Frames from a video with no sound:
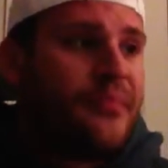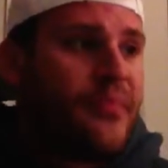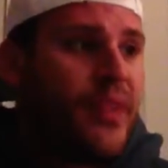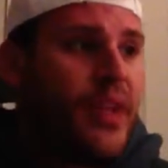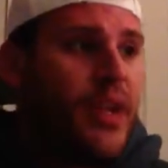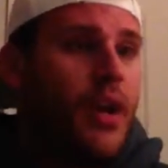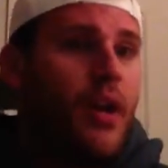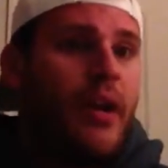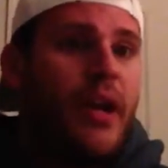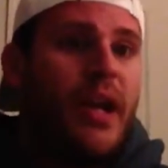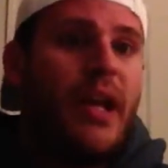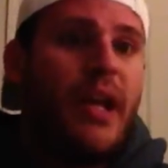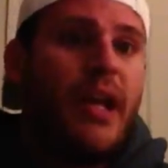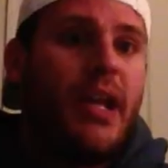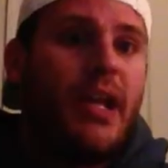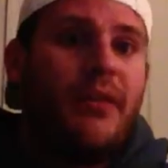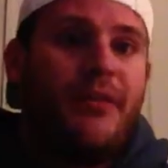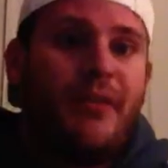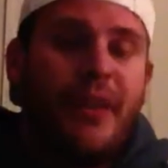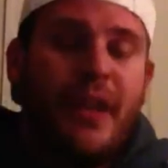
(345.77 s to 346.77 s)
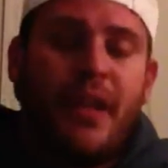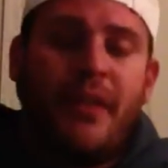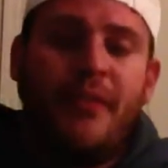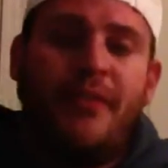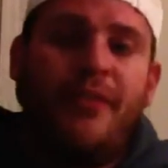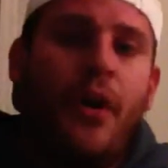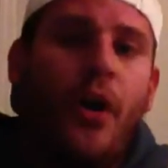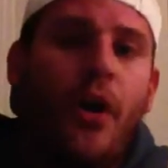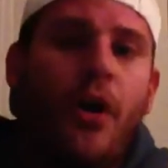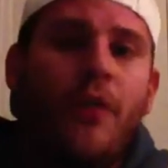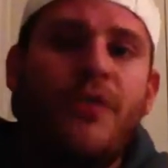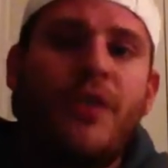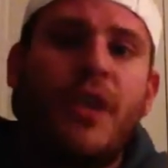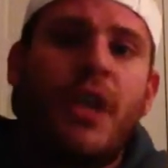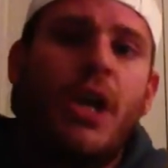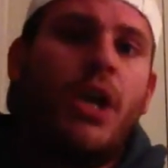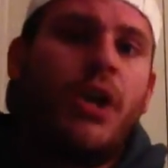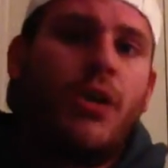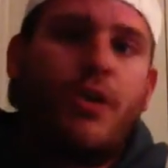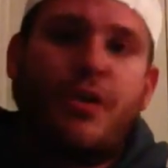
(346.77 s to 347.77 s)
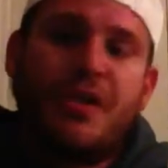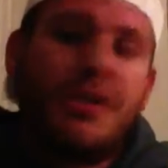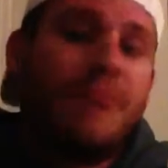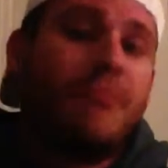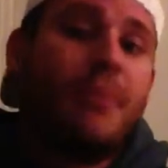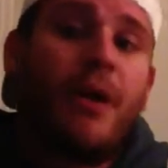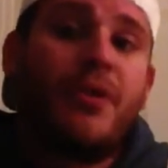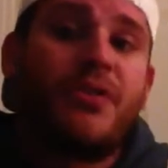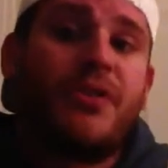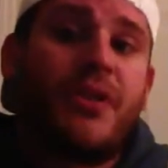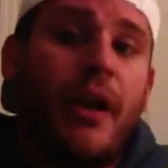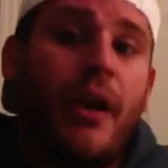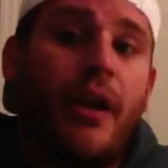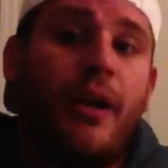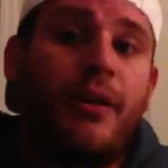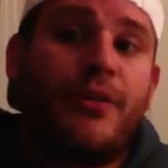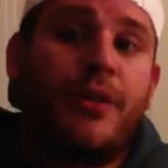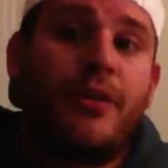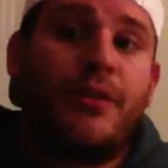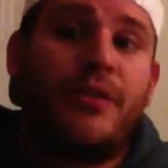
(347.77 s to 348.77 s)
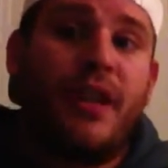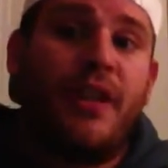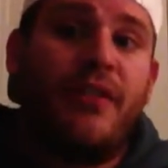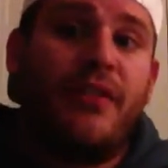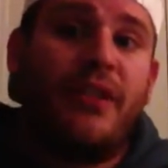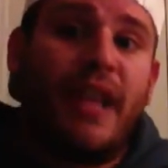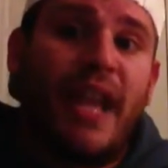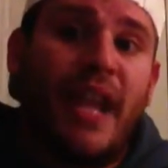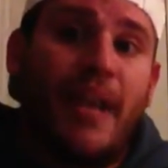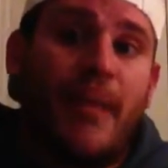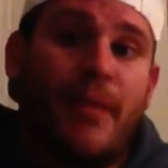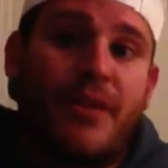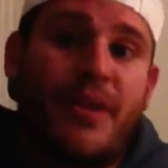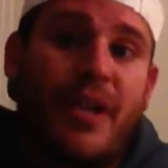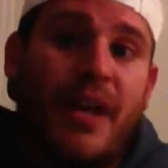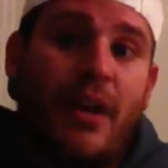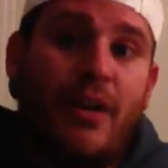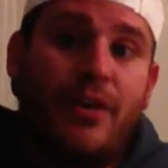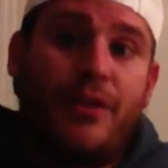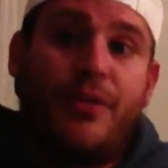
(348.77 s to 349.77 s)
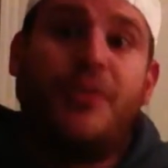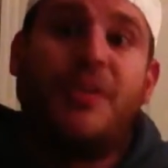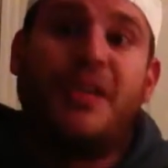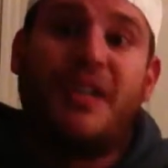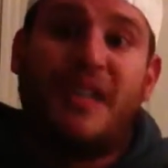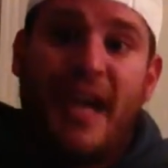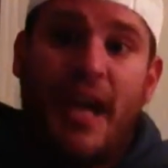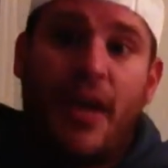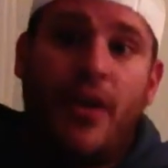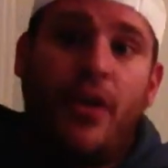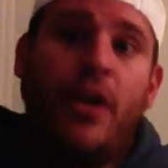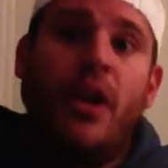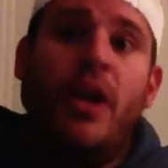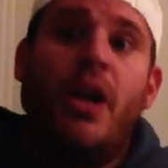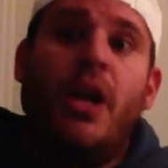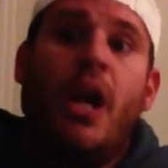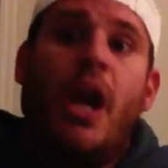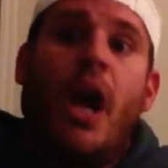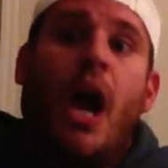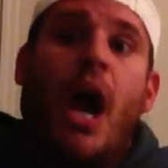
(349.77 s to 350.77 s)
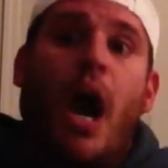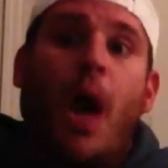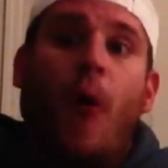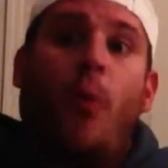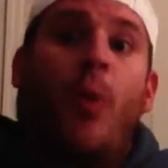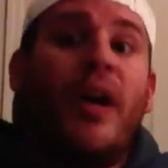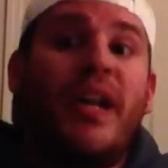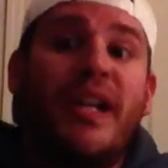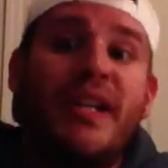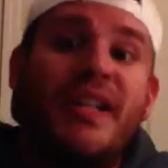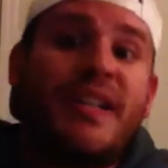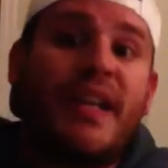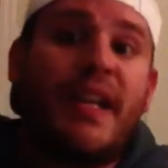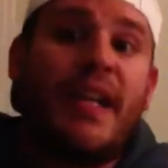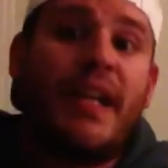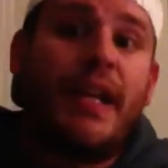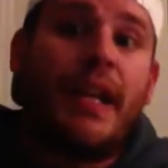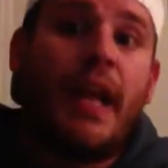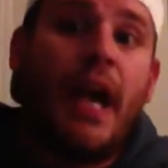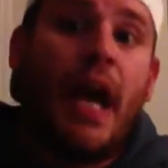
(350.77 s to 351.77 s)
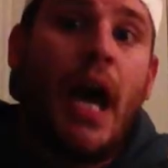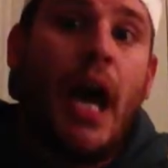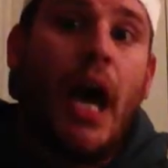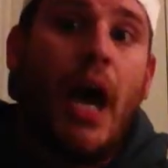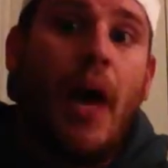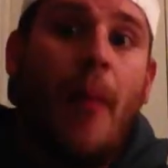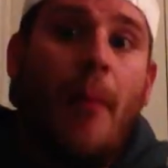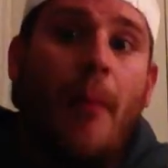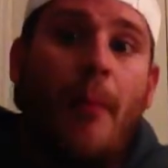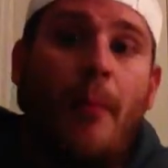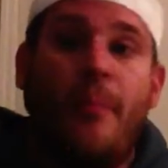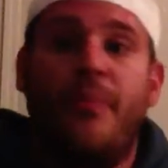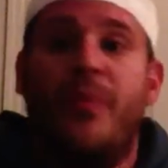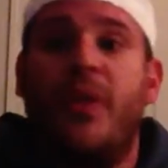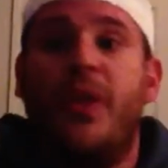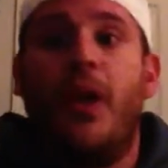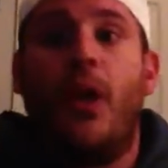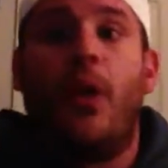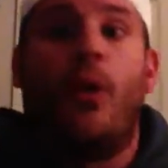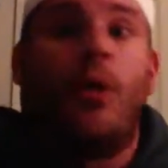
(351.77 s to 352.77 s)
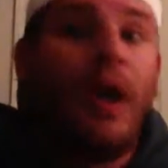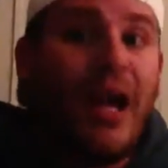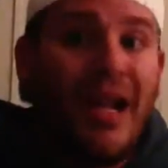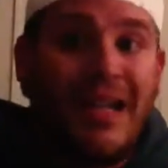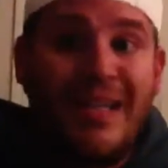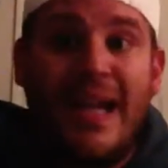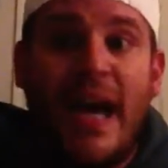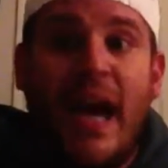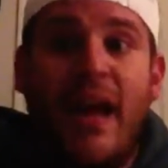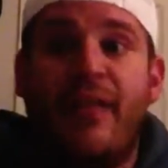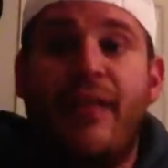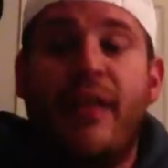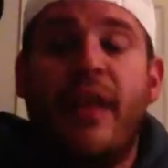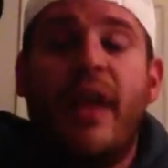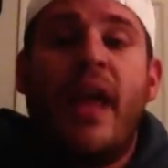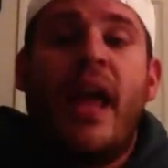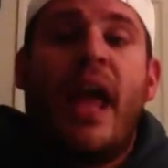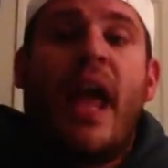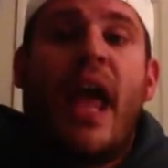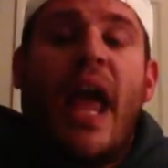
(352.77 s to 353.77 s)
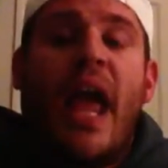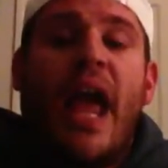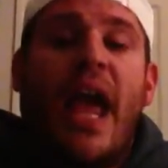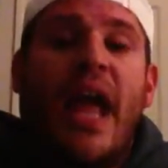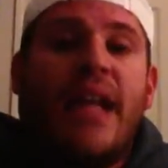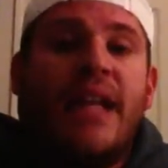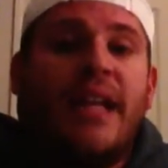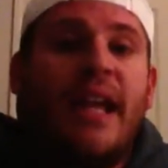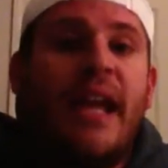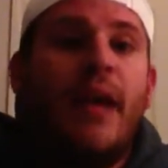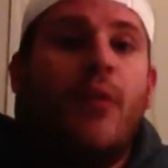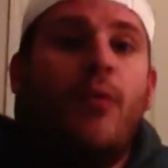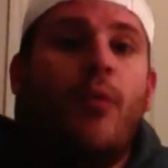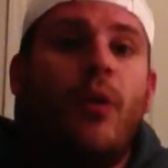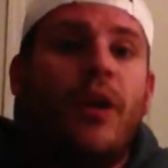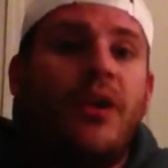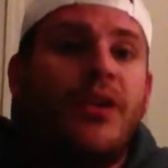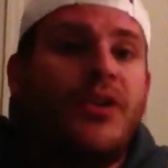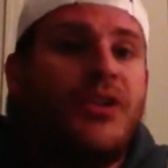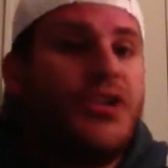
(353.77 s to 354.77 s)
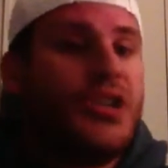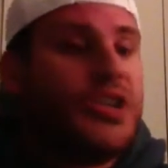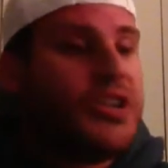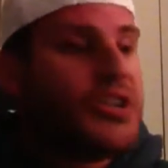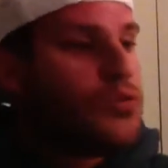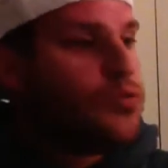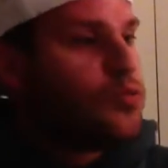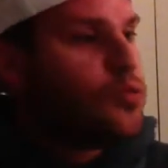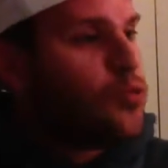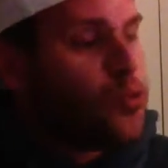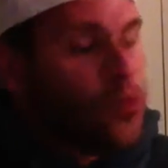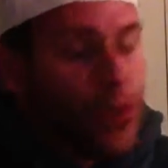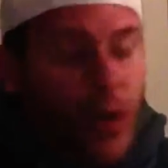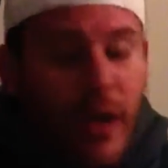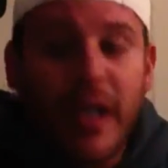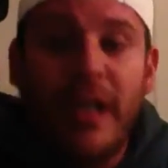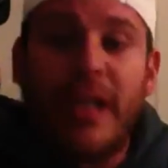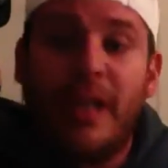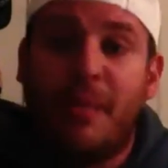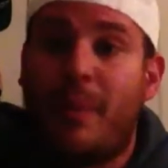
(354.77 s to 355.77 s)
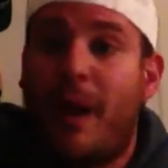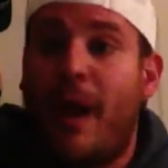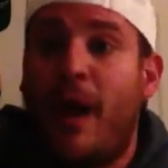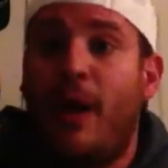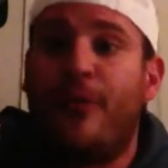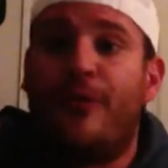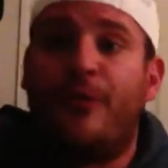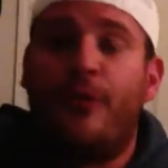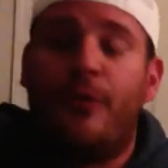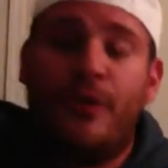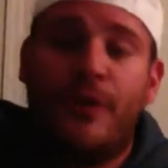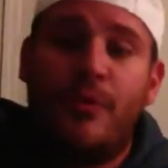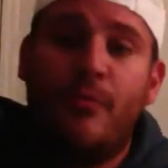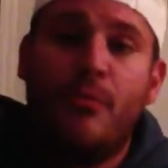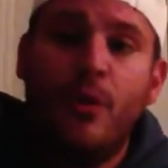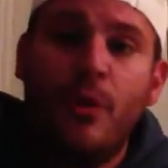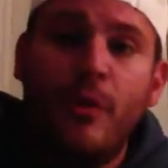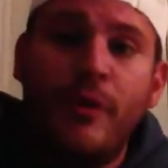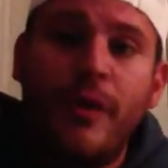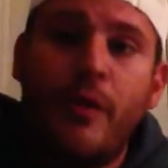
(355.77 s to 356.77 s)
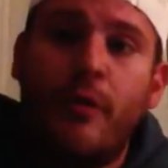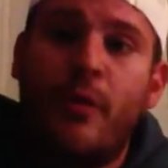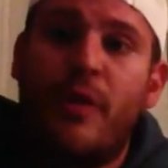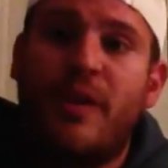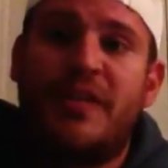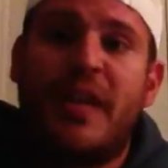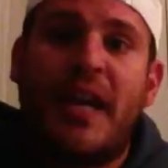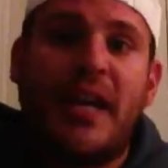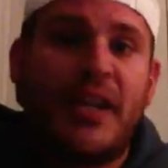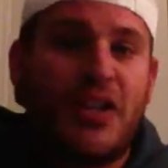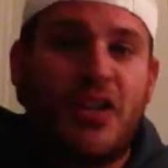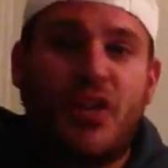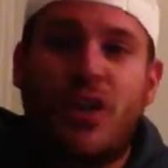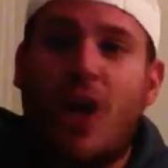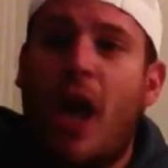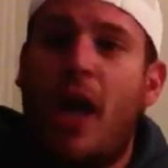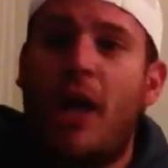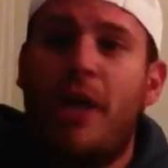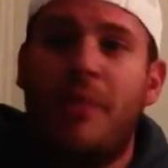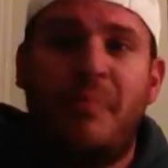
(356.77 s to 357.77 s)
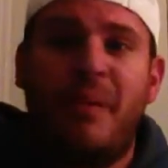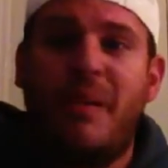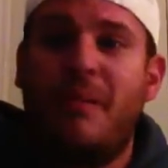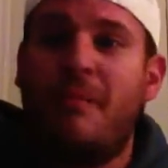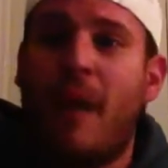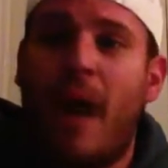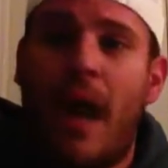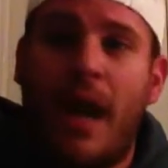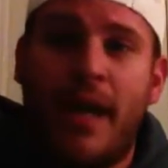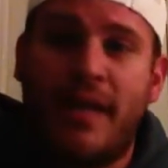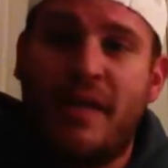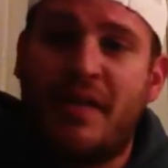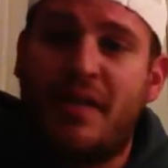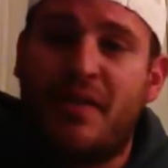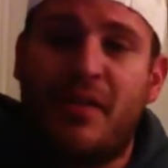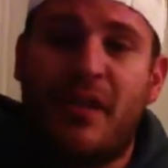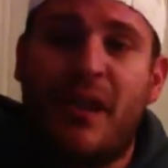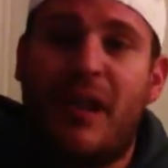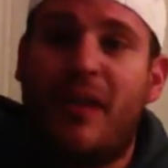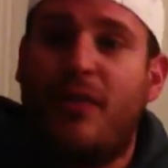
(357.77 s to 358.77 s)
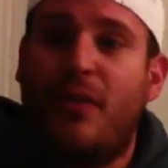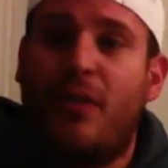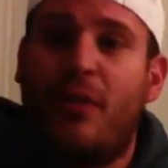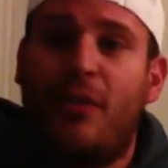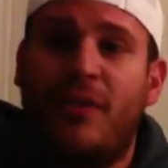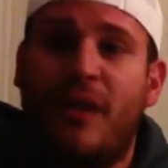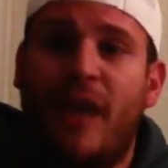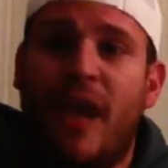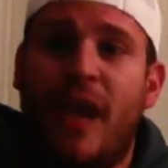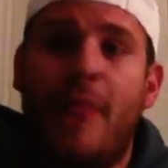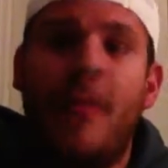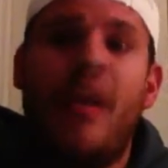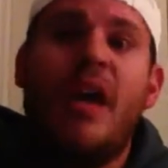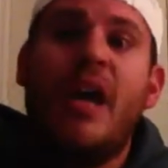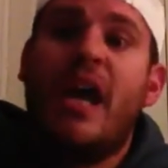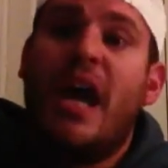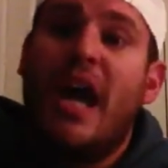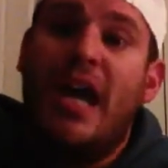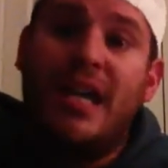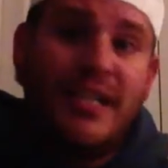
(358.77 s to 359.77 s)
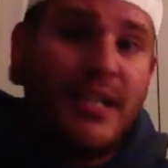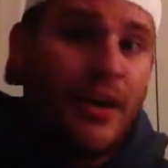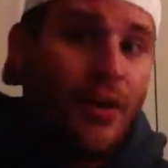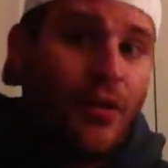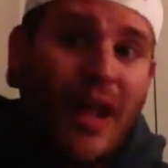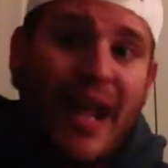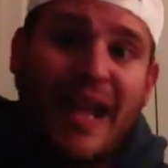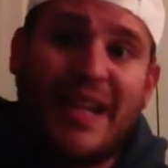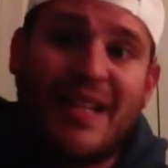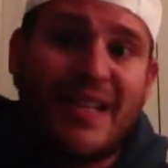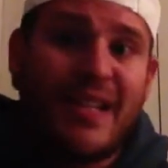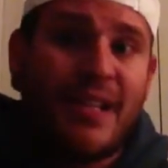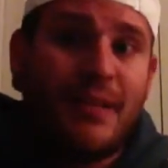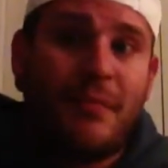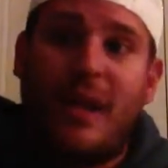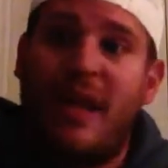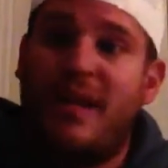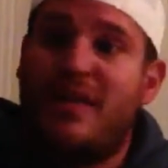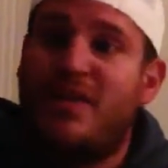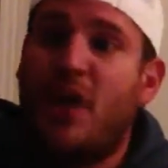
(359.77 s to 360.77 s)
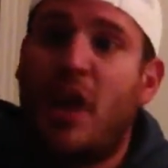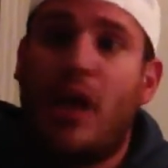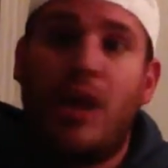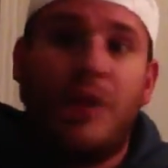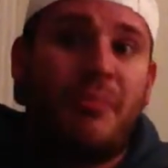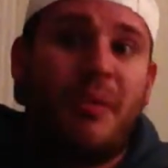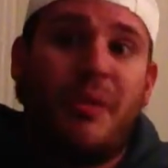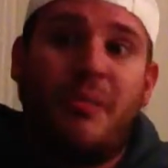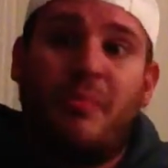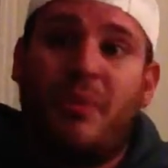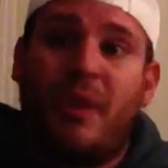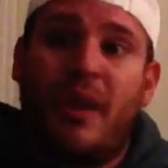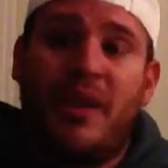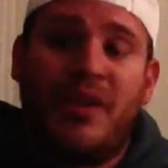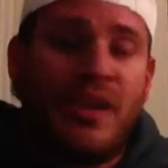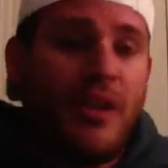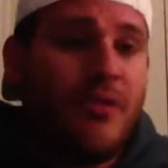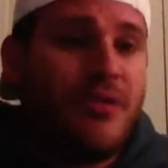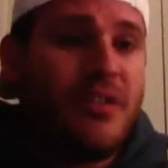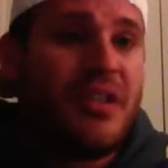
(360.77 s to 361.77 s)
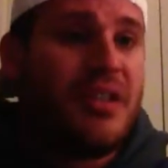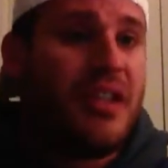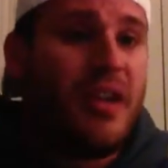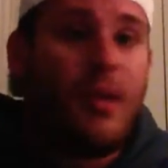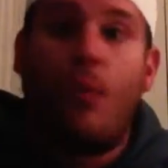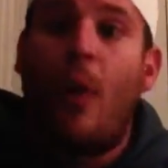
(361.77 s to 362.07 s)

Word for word: You know, it, it, it involved Kristen Bell's character and David Lambert's character together uh, witnessing, um, you know, a death. And it was just really powerful. The movie was at a solid B minus throughout the whole time until that scene, man, solid B plus. I was just like,